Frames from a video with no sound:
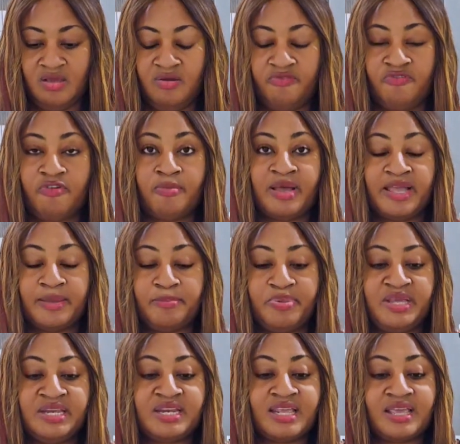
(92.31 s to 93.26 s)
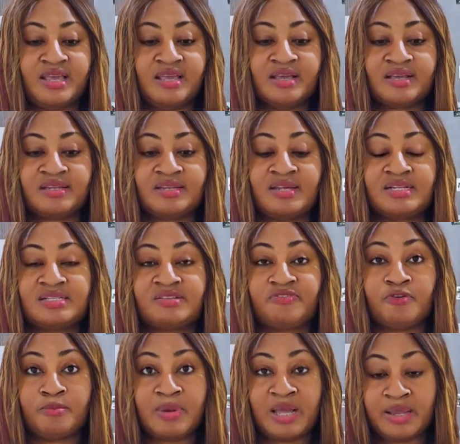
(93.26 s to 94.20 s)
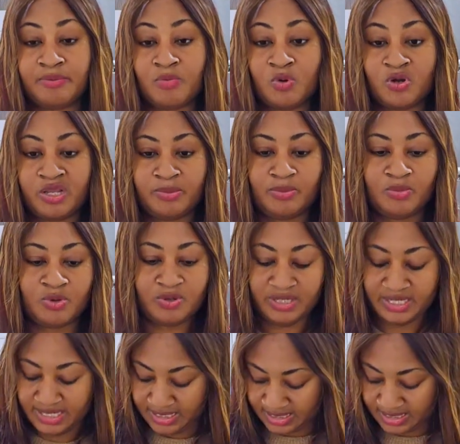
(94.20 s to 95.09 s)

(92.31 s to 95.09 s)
for my bean cake, that's for my moi moi.